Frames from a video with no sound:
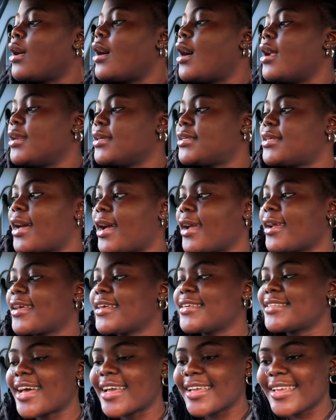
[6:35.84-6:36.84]
and it's like
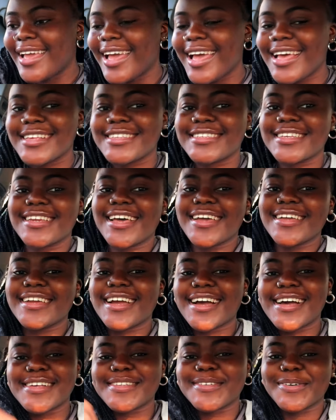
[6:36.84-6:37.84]
yeah, so now you
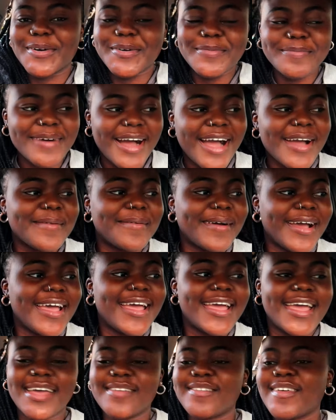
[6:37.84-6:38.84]
guys are on my
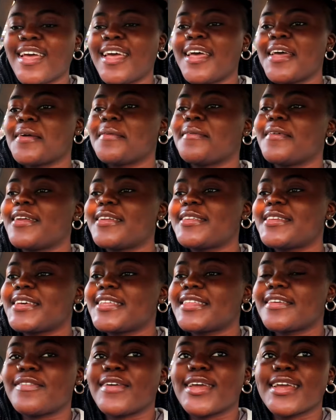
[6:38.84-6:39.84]
wave, you want to
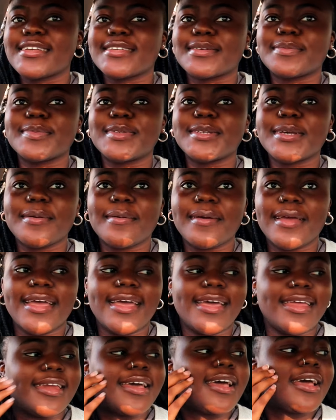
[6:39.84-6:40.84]
do the things I'm
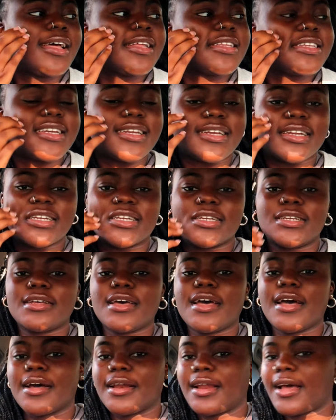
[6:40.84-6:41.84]
doing,
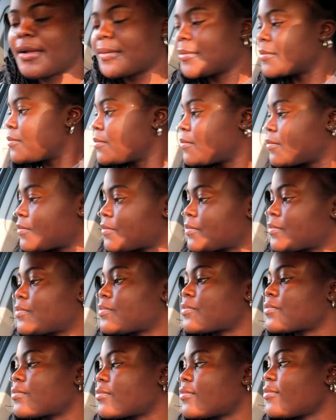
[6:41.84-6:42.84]
like
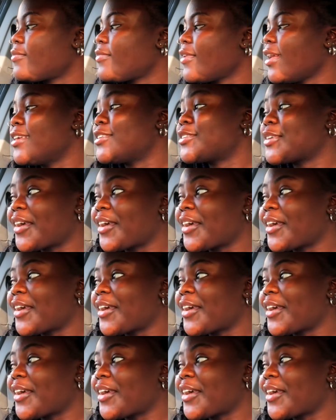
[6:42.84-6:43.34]
it's